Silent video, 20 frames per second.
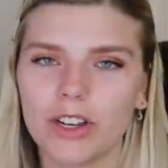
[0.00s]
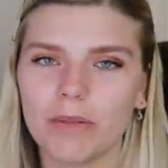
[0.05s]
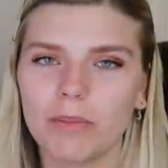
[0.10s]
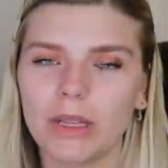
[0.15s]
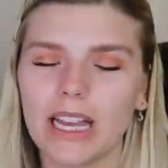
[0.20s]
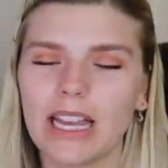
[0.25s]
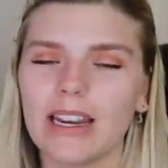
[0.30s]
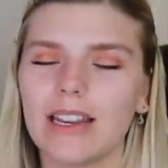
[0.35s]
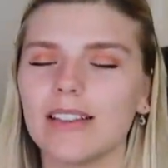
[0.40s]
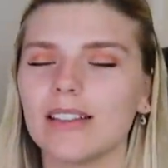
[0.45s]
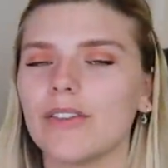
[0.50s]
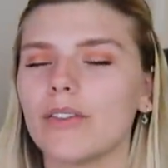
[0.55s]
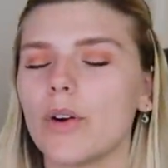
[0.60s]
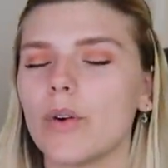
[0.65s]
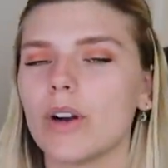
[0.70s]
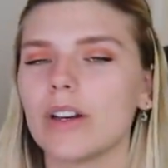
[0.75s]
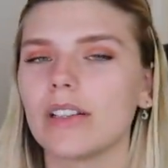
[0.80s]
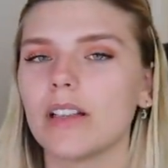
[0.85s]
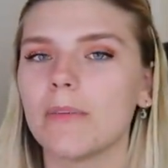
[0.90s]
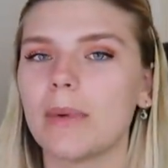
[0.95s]
complaint is, of
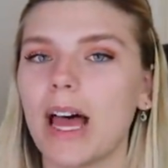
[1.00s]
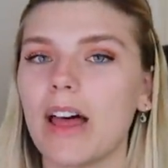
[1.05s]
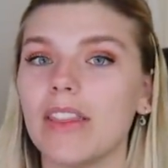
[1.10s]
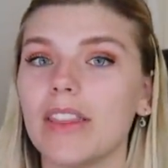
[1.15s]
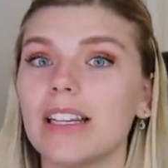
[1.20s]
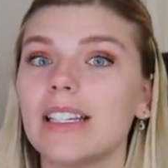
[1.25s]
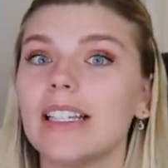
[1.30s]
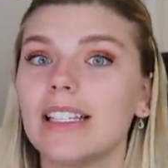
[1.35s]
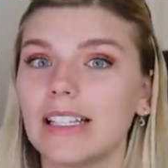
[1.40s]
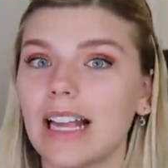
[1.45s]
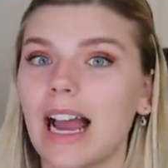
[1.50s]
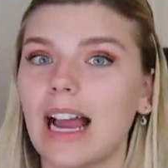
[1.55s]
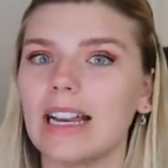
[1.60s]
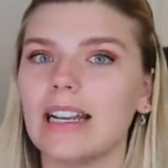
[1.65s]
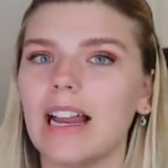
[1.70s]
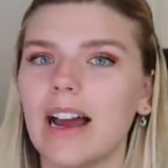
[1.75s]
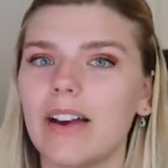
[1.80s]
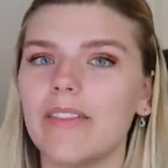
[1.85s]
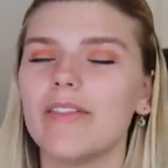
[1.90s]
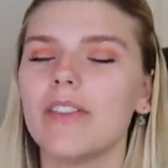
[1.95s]
course, about the
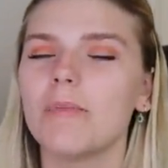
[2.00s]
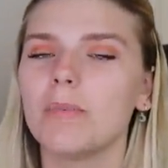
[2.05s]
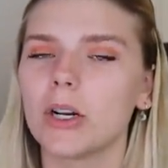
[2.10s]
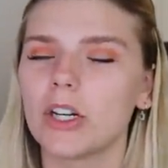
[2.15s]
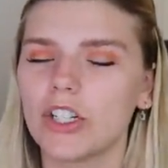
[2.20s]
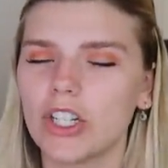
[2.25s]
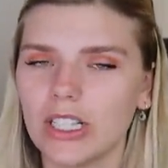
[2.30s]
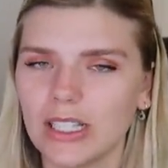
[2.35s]
design of the merch